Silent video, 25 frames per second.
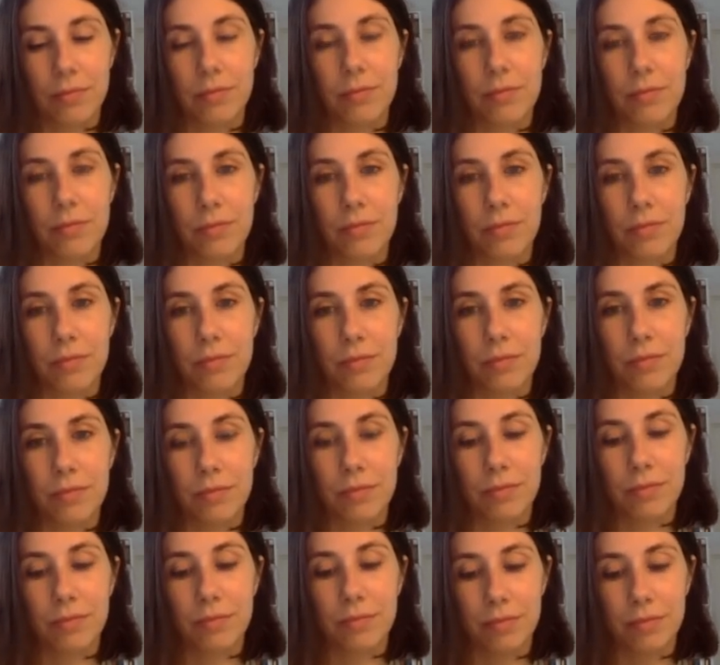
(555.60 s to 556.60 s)

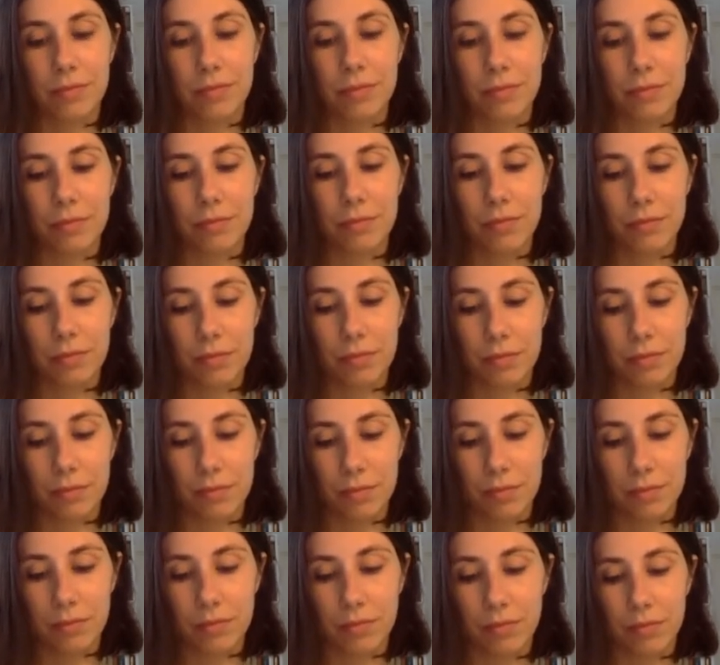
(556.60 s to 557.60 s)

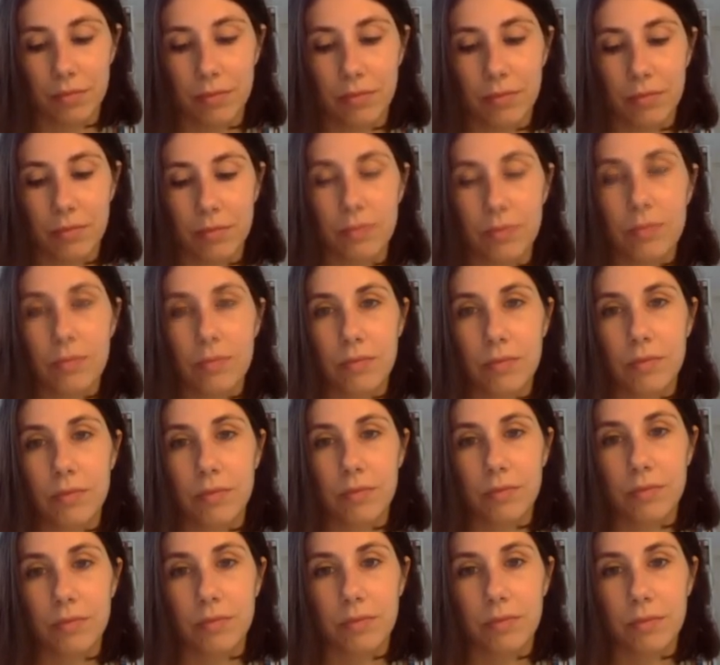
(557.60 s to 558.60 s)

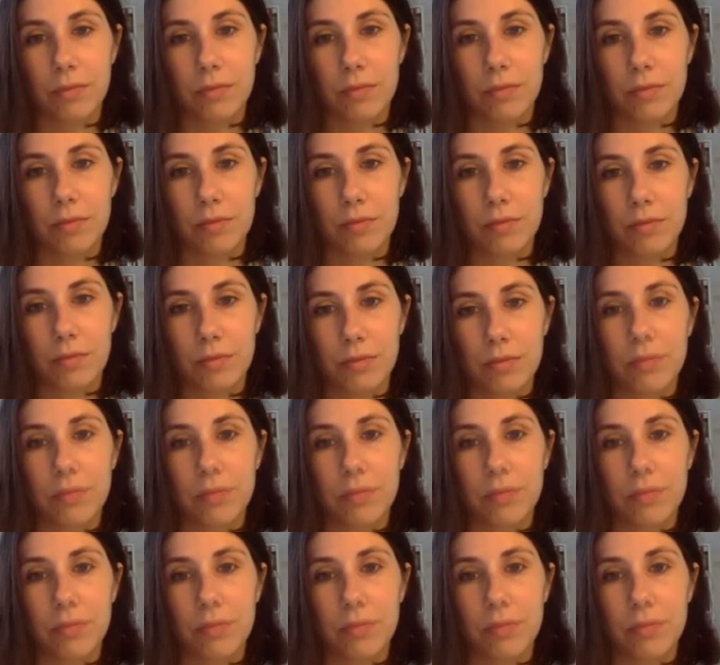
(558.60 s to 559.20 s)
[no speech]